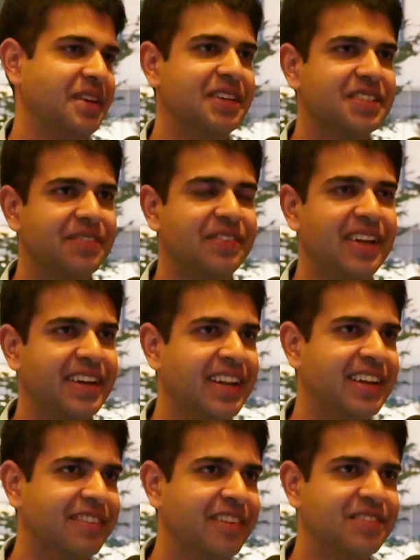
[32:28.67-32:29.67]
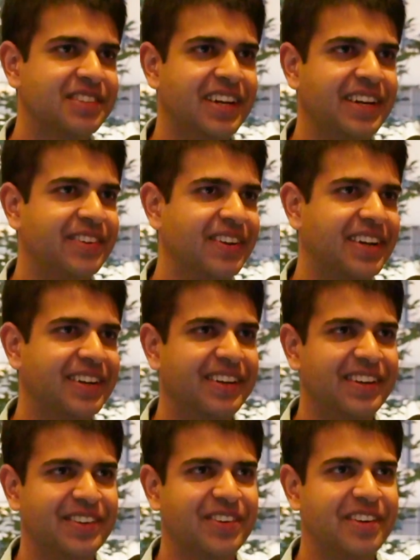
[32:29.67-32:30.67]
some like illegal website or like
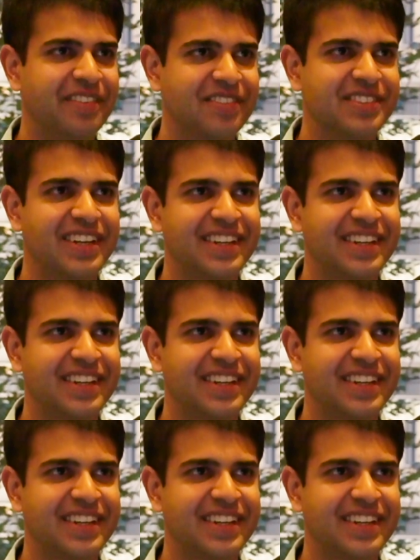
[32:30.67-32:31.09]
torrent website.